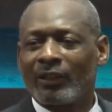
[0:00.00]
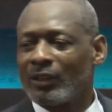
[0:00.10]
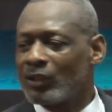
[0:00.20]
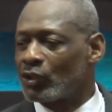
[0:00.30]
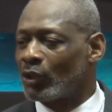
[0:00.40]

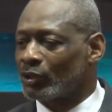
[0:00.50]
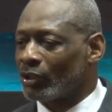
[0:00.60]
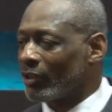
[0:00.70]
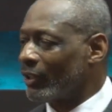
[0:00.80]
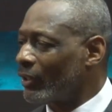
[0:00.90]
sorcerer,
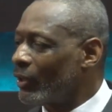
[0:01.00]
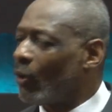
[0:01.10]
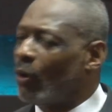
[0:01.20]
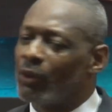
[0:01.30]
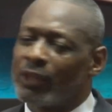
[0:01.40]

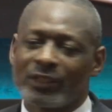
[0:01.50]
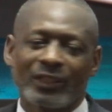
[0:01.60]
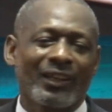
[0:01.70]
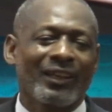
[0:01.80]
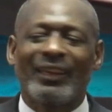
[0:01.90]
all this.
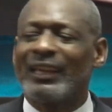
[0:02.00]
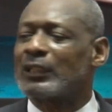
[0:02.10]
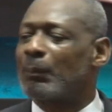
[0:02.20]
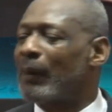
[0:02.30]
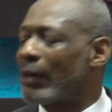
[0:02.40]
It's
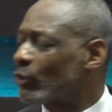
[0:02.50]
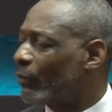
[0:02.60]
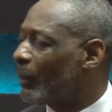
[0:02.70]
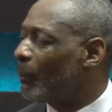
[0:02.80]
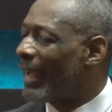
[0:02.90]
part of
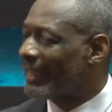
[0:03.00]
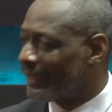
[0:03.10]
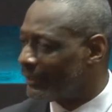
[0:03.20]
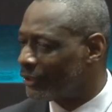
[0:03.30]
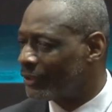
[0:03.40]
the
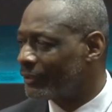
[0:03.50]
package.